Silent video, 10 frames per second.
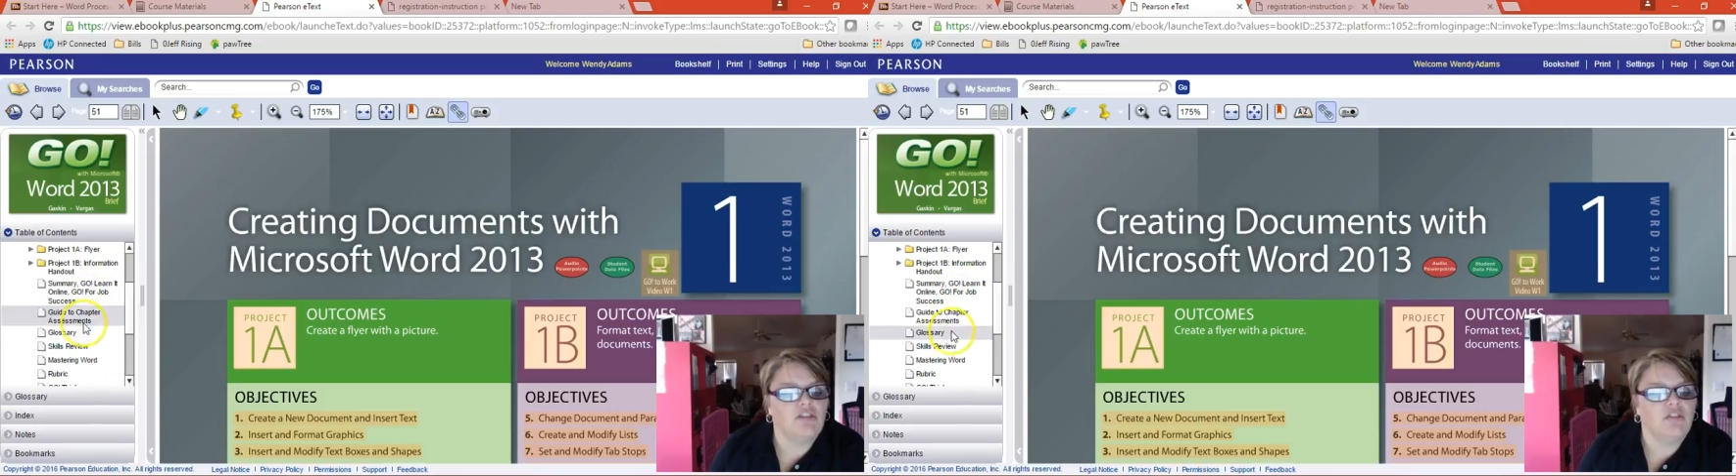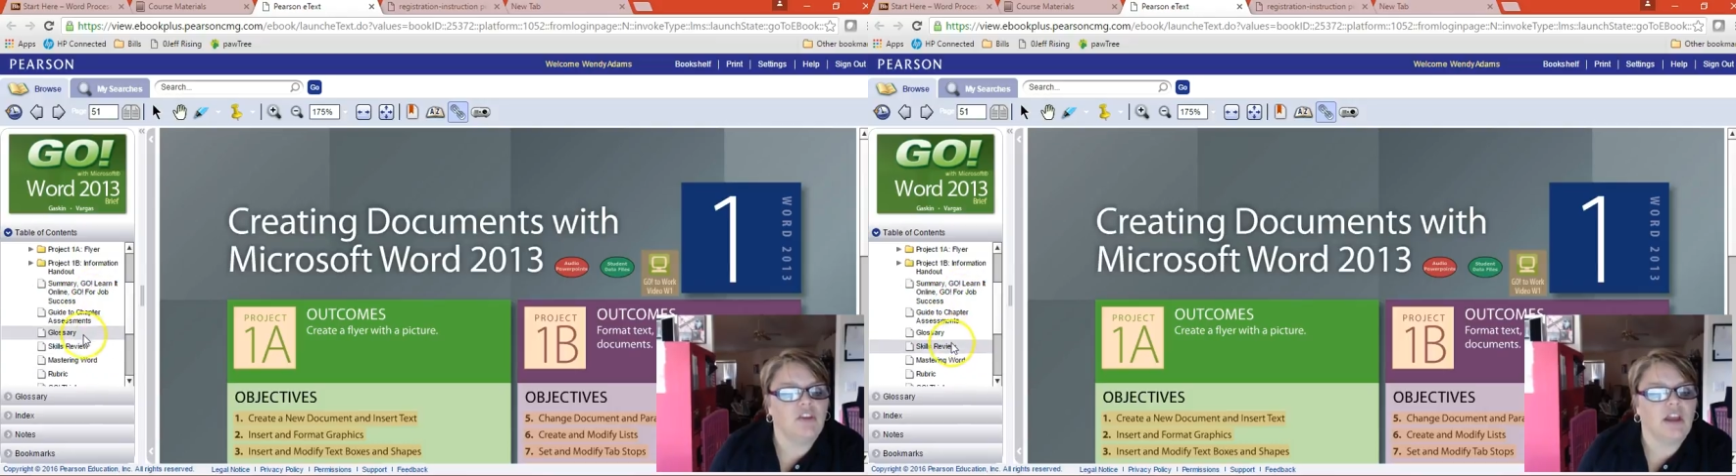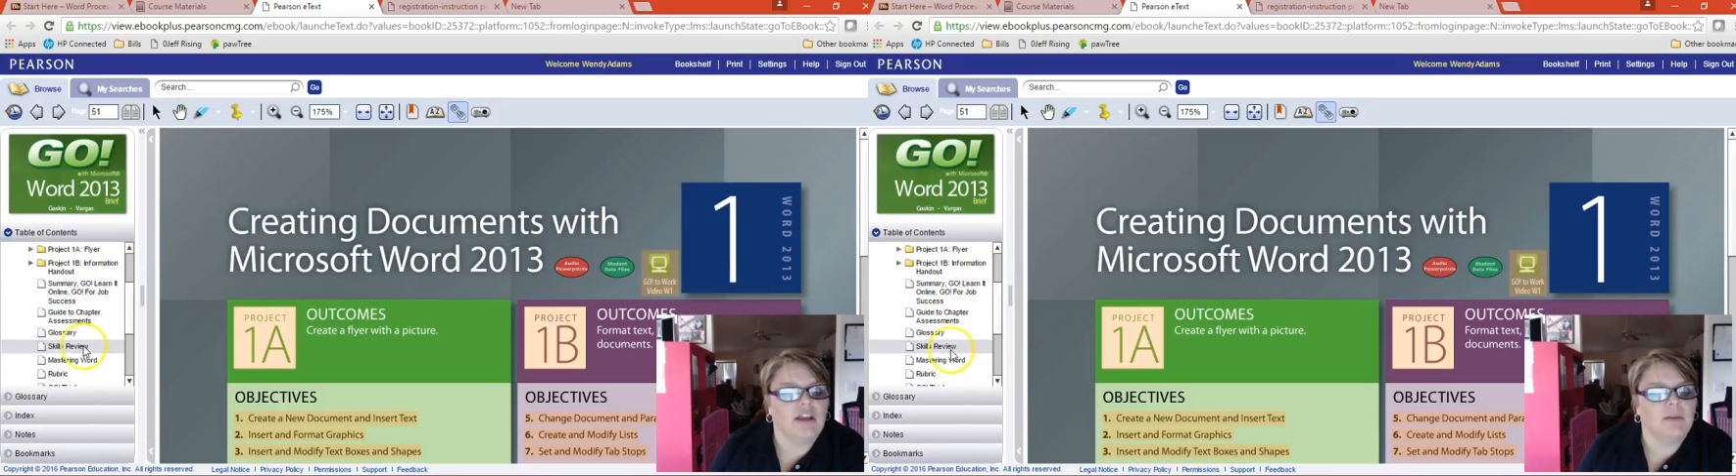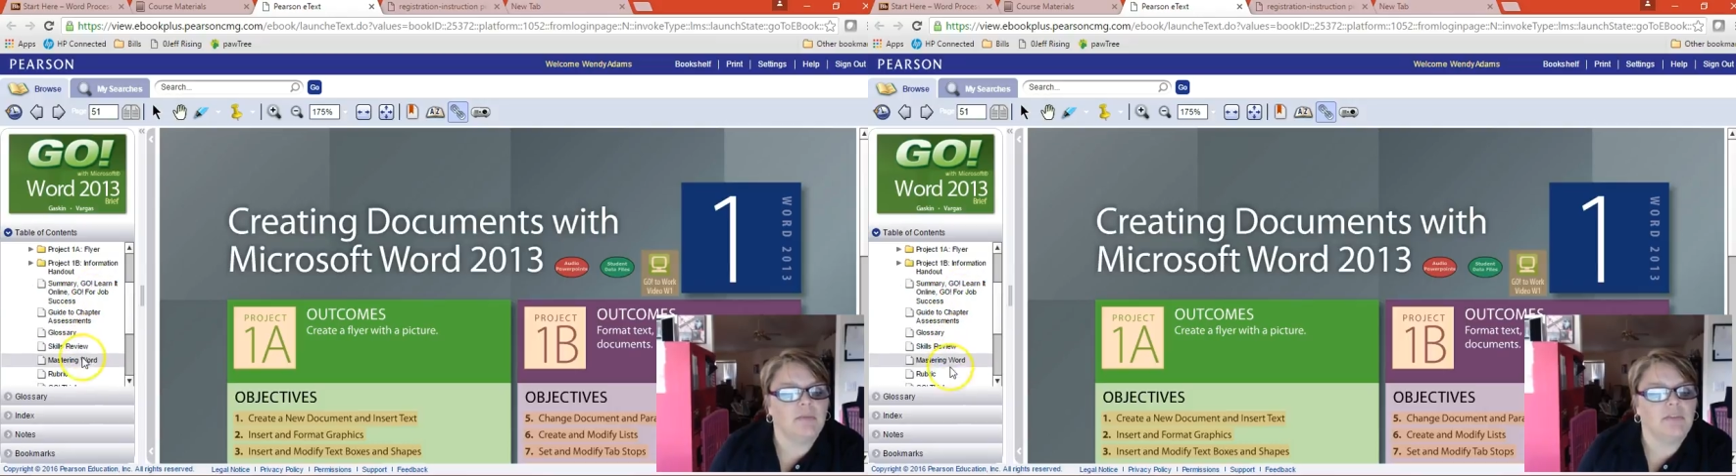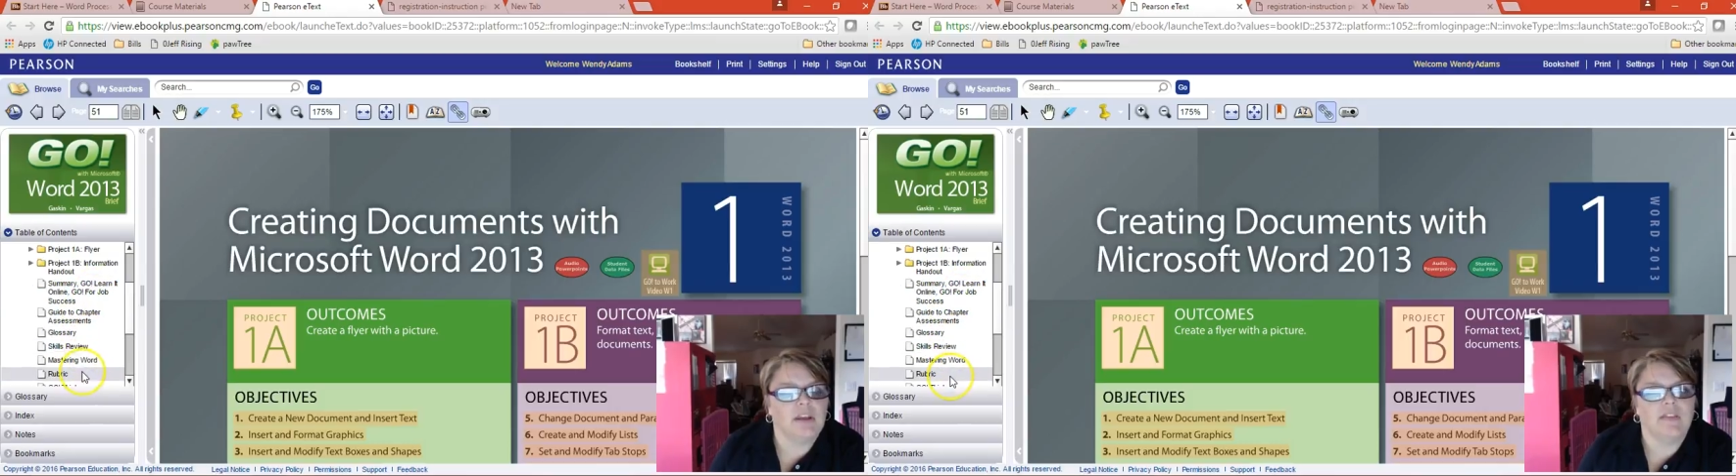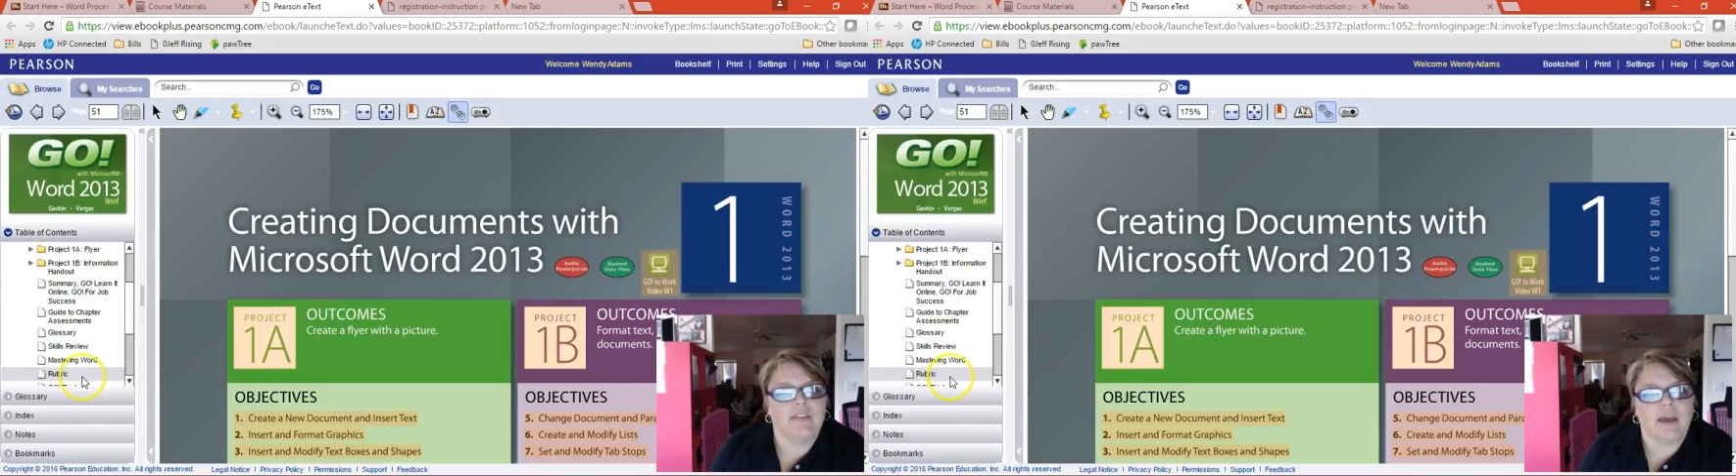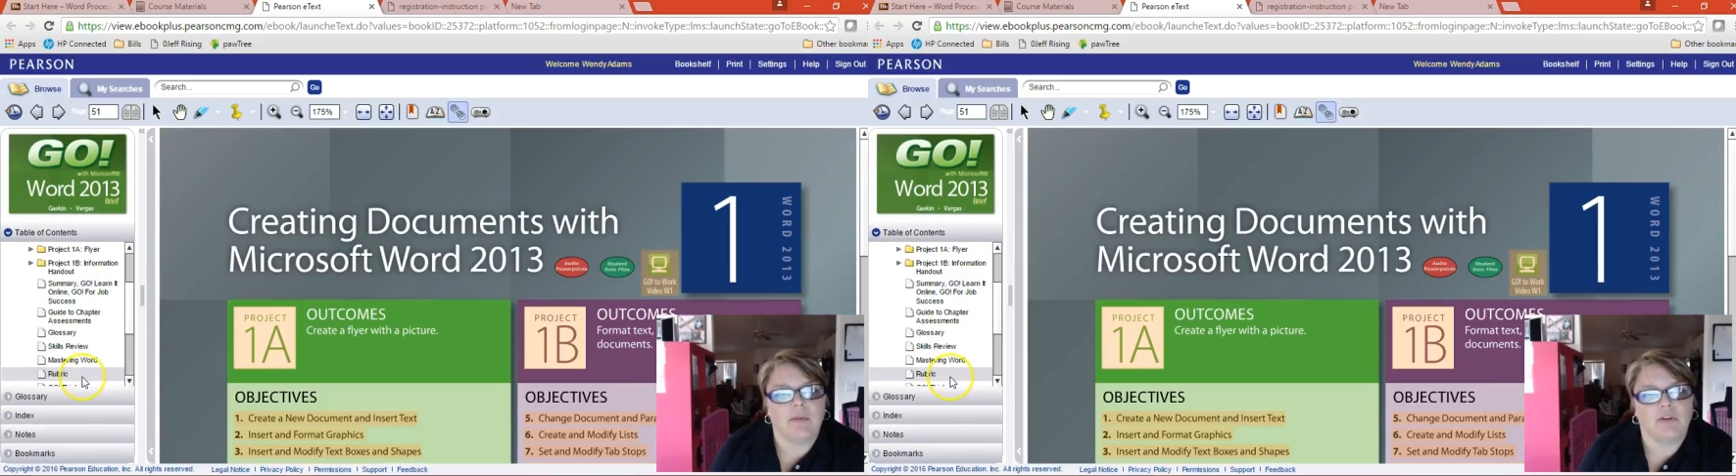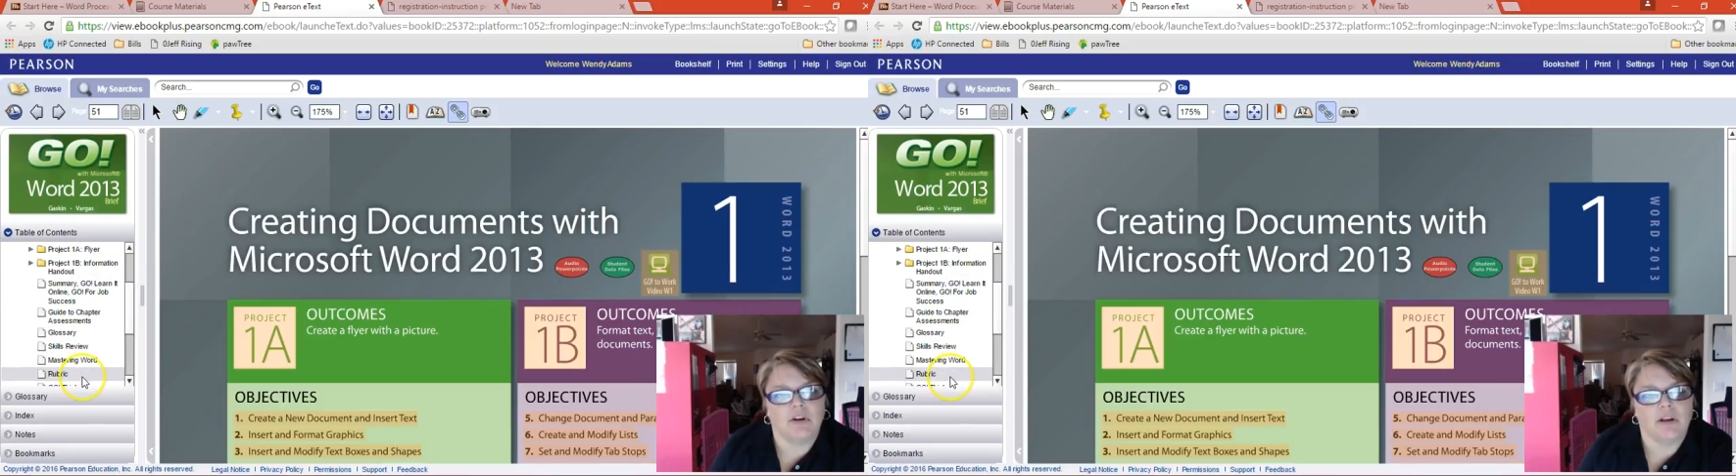of the items in
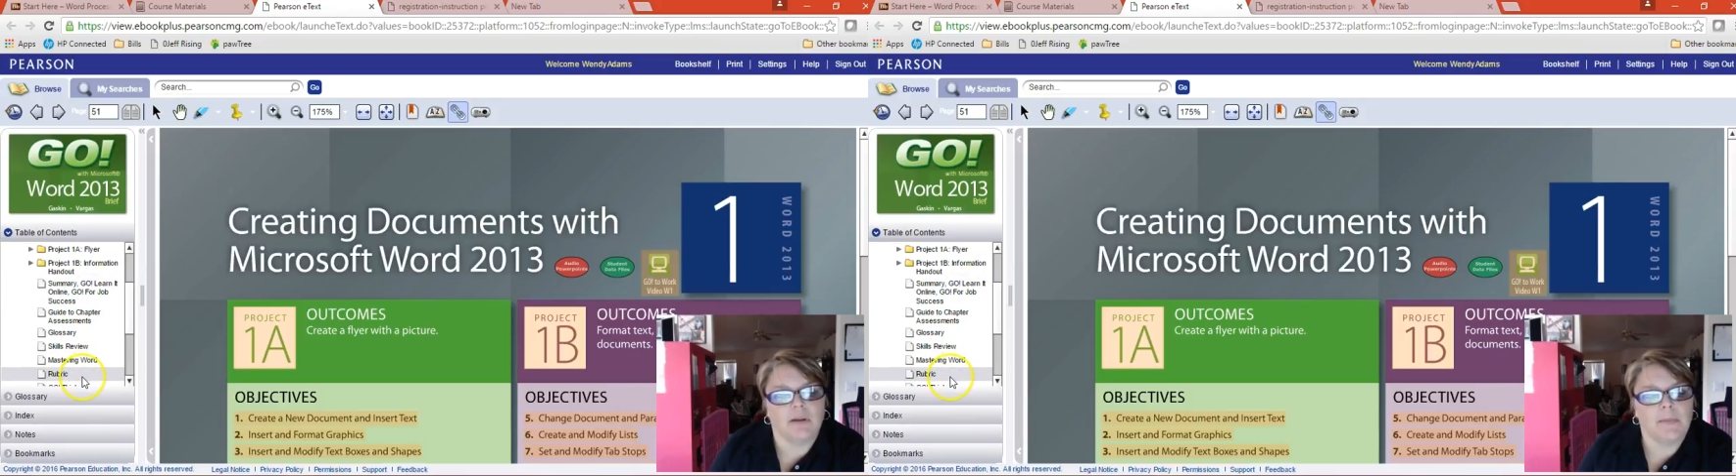that book.